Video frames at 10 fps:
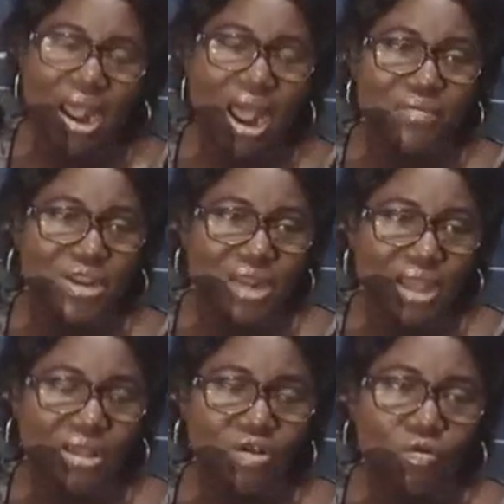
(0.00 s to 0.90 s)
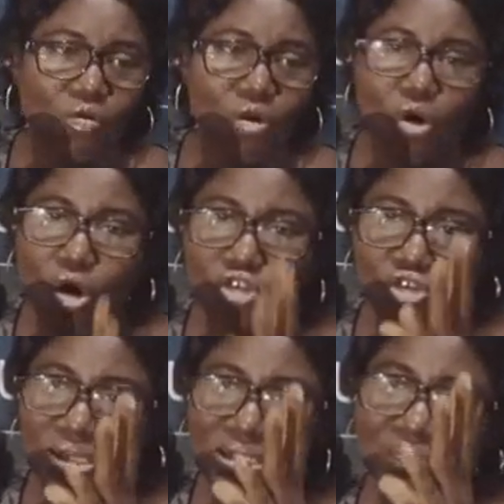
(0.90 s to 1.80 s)
arena or
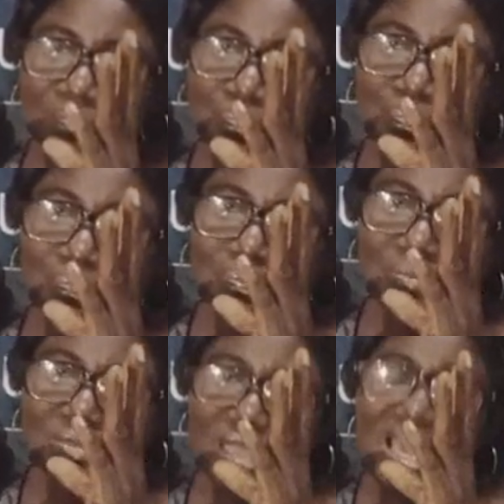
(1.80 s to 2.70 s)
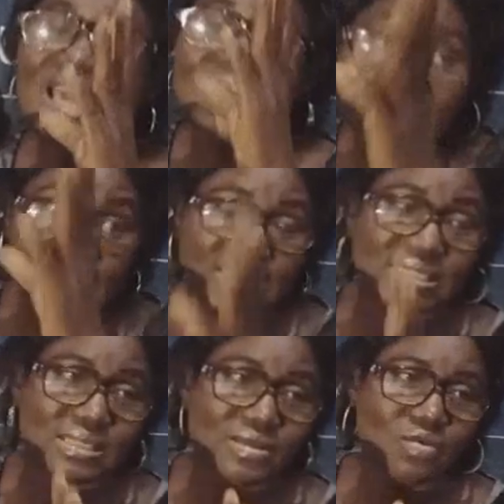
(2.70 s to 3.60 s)
just a gate
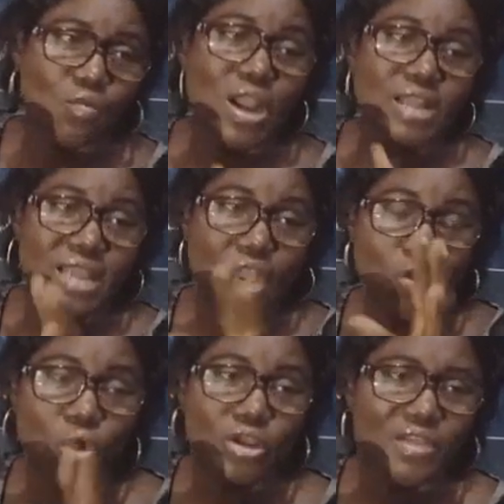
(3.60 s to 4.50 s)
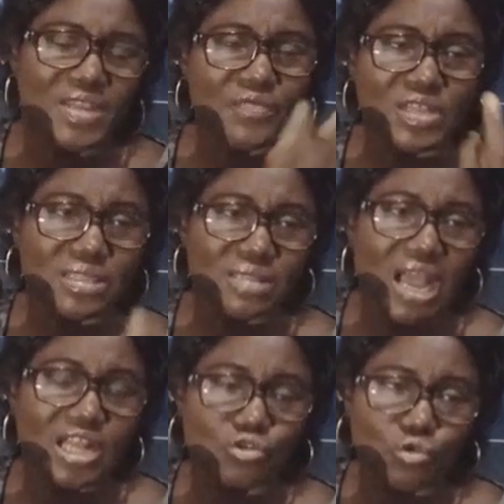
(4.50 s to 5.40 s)
where they go, even if there
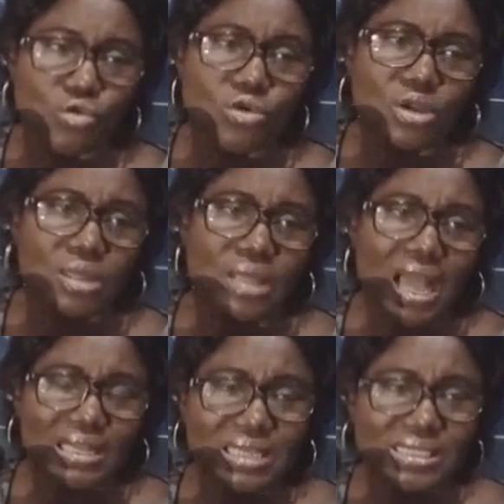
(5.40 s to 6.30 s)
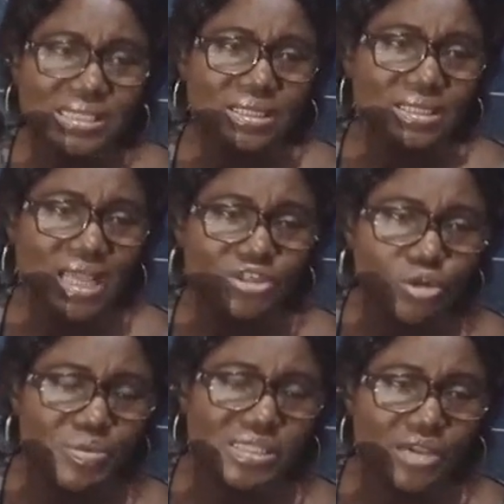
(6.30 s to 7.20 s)
are two, at least there
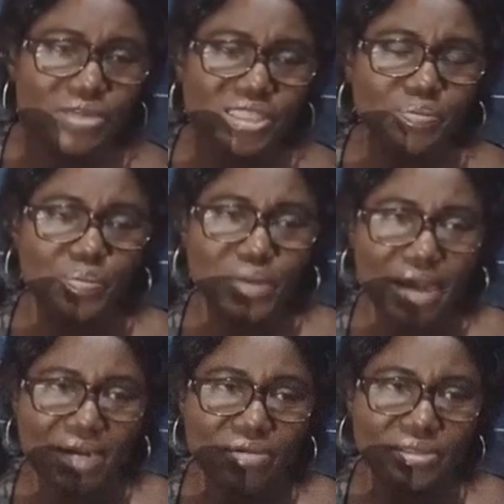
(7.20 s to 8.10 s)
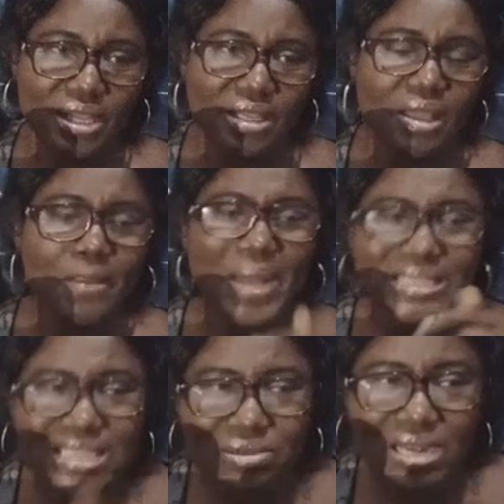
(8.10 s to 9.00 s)
should be security people around there.
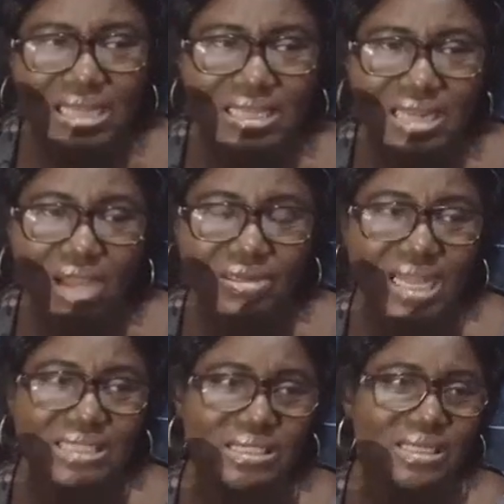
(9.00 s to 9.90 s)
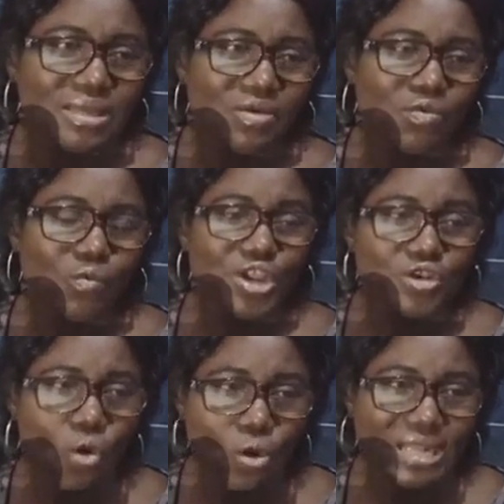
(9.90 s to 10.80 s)
Particularly now that we
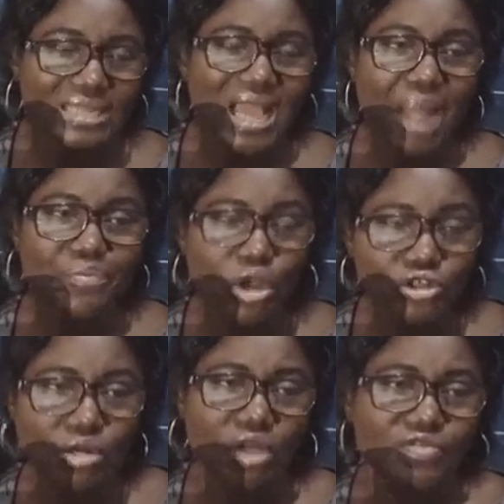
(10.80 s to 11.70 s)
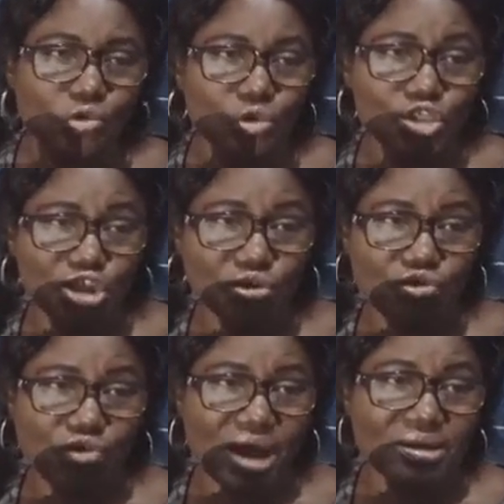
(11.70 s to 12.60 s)
know that abduction of school
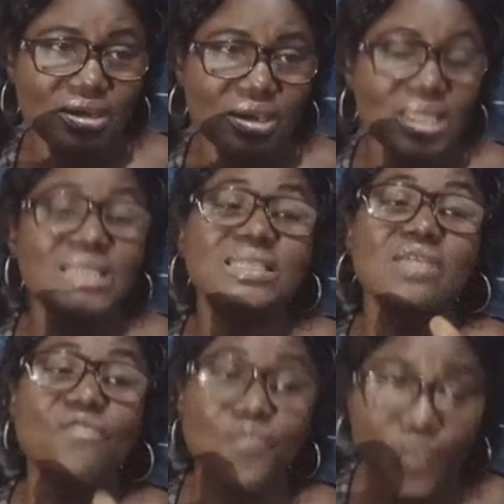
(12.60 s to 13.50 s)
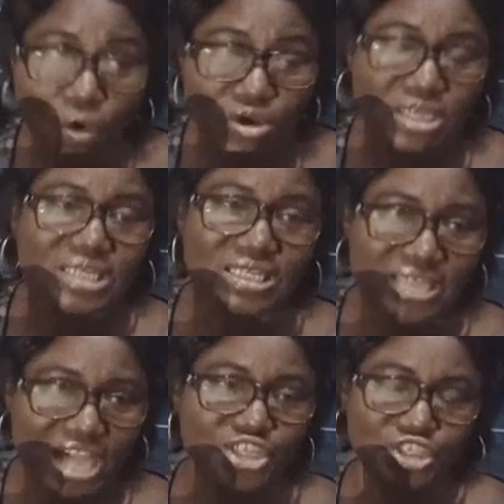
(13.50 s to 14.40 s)
children is in vogue in
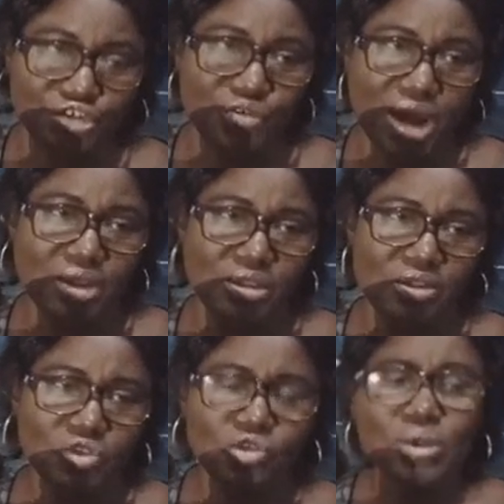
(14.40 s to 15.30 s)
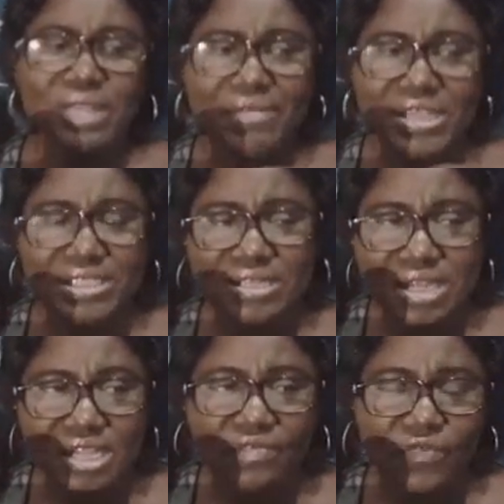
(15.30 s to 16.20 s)
Nigeria. So there is
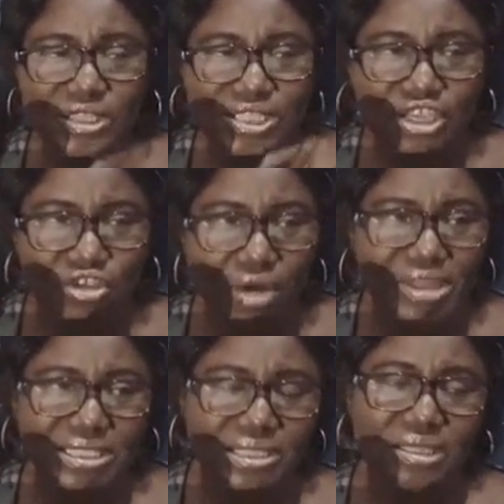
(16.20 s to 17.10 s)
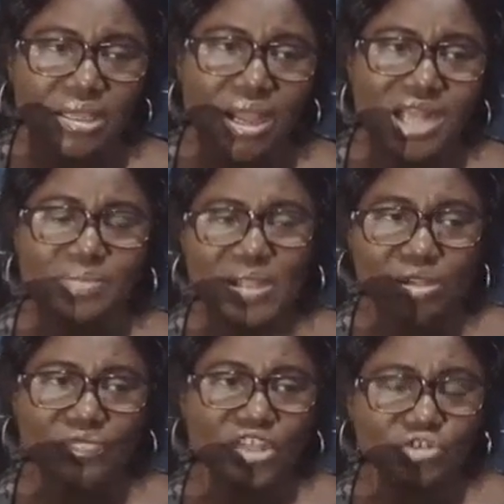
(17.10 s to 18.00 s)
need for security as part
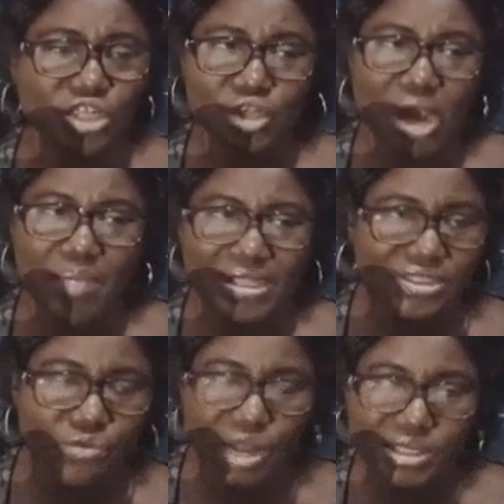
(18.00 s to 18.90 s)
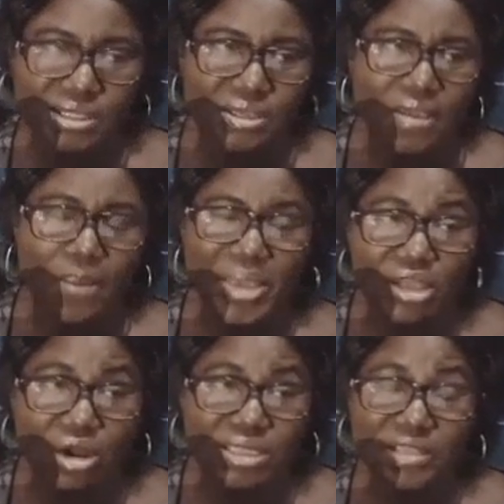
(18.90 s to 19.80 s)
of the educational materials,
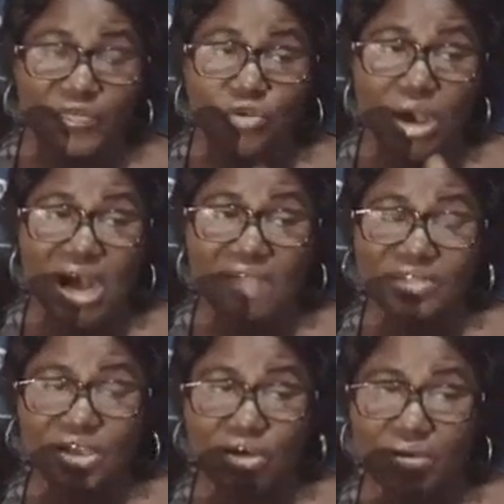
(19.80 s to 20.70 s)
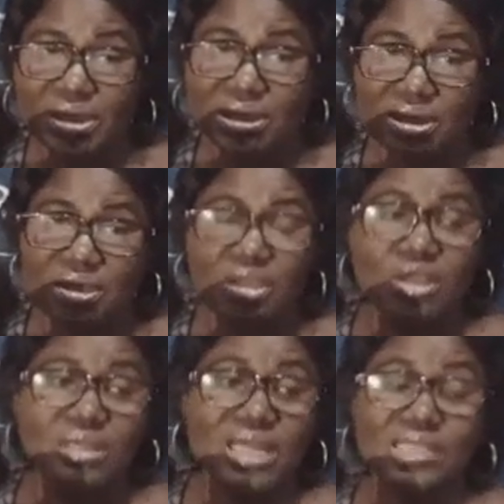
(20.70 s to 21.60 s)
because if you don't have security,
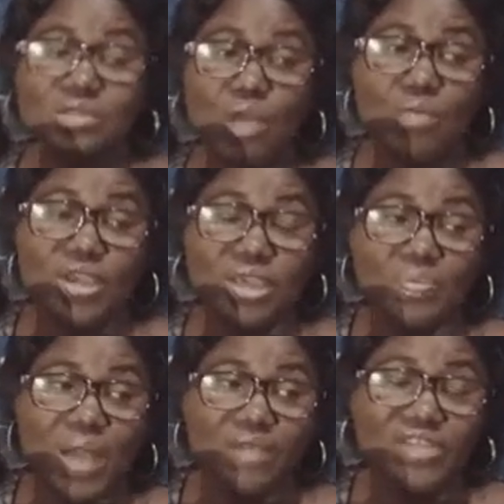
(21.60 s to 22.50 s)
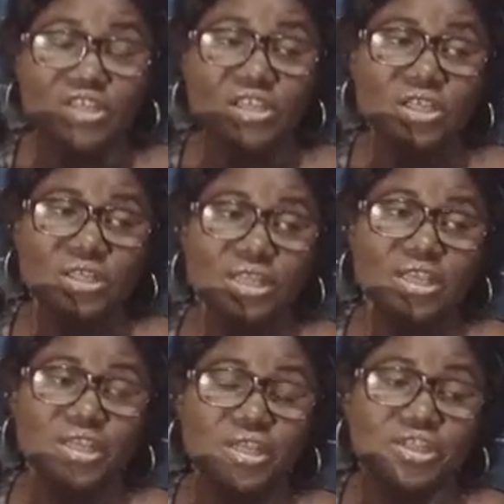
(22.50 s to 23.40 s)
that is why we keep having
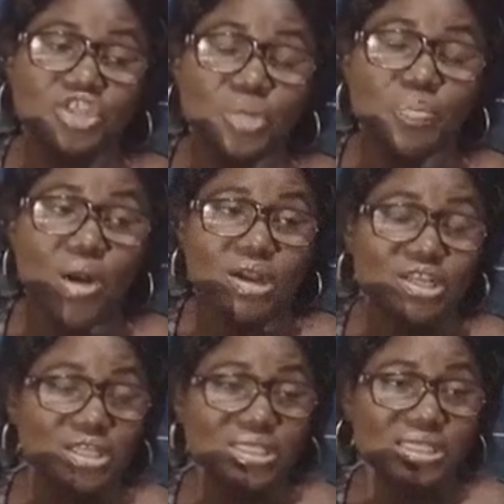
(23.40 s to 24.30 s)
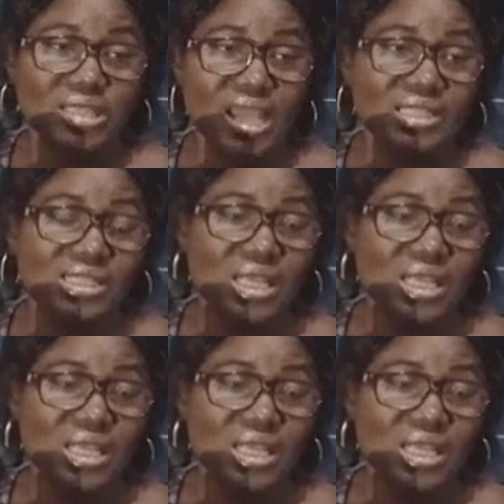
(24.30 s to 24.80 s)
the Chibok incident